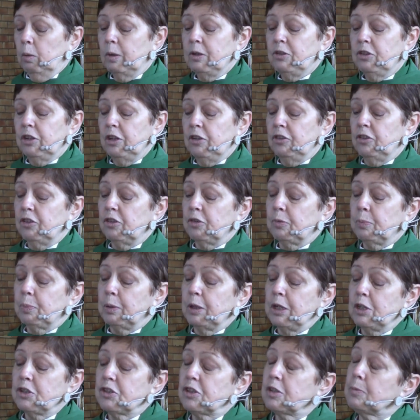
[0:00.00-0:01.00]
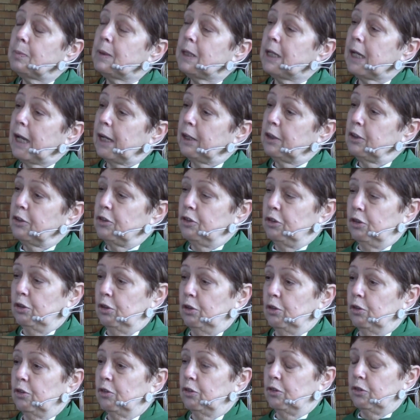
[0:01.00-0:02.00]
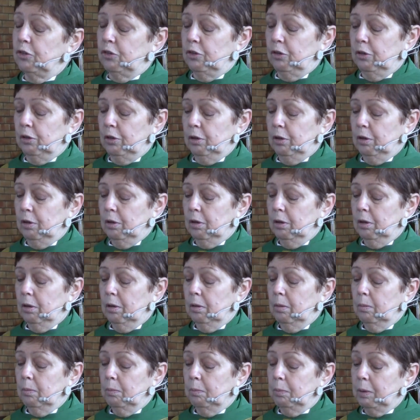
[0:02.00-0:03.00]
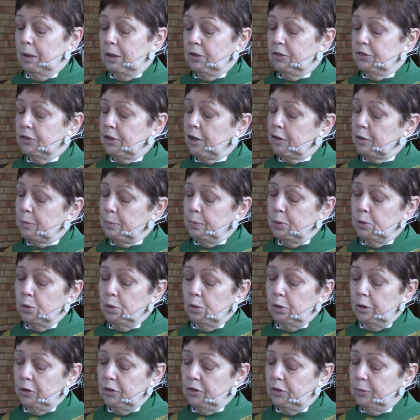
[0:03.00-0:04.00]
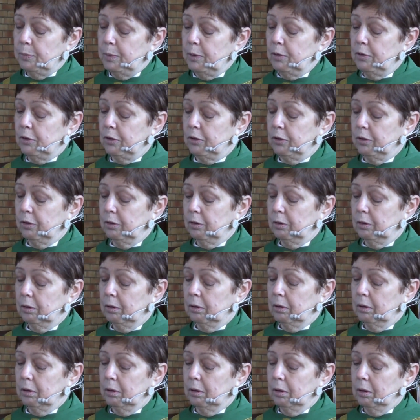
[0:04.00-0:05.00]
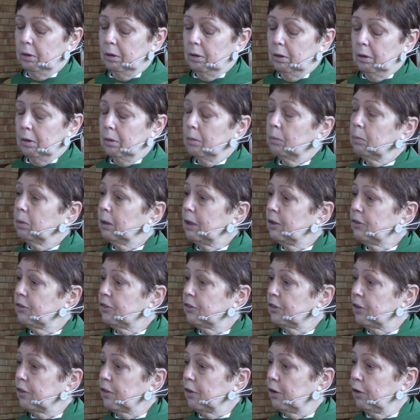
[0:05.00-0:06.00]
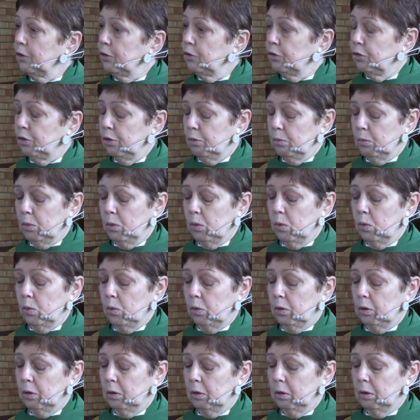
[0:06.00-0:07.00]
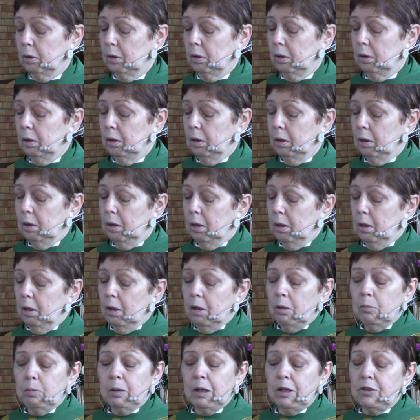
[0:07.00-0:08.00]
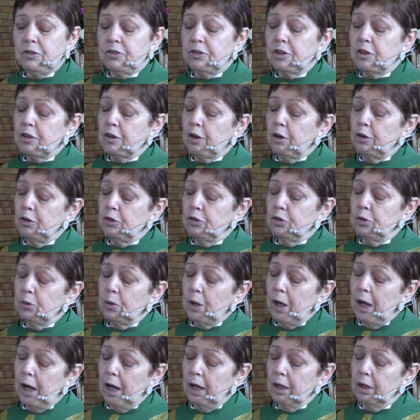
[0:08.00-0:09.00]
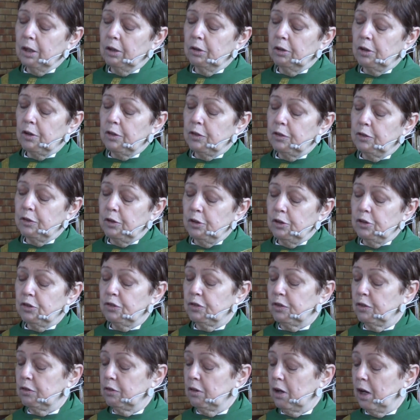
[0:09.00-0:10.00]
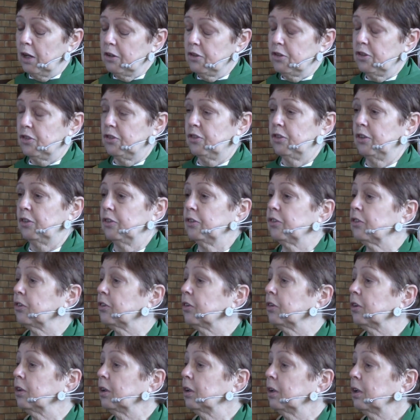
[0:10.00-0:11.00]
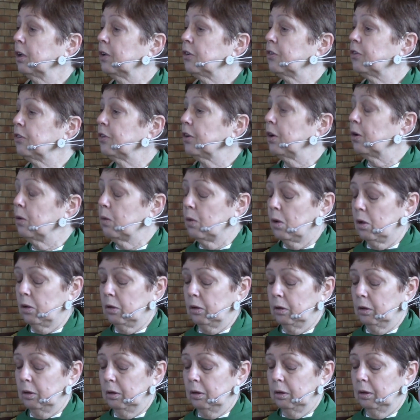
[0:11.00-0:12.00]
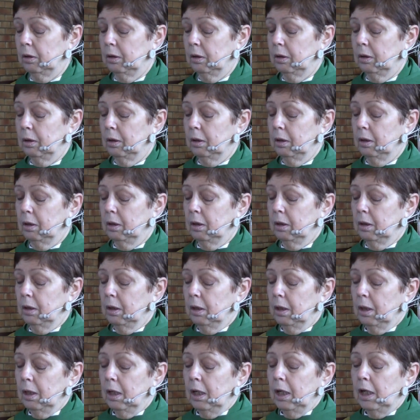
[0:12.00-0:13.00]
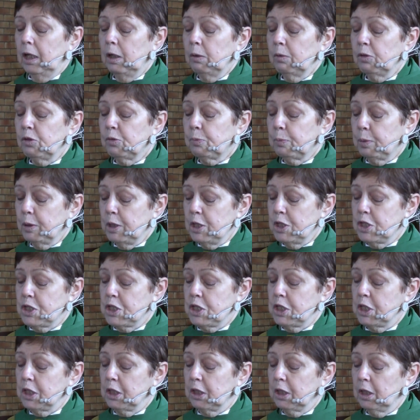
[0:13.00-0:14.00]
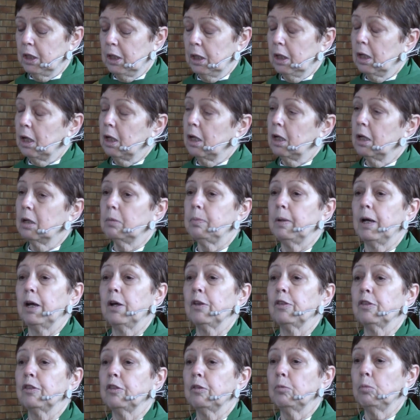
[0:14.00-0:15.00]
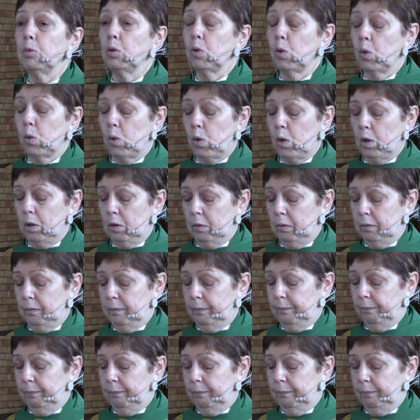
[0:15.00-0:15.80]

When Jesus preached the Beatitudes, blessed are the poor in spirit, blessed are those who mourn, blessed are those who hunger and thirst for righteousness, and so on. He was preaching about the more.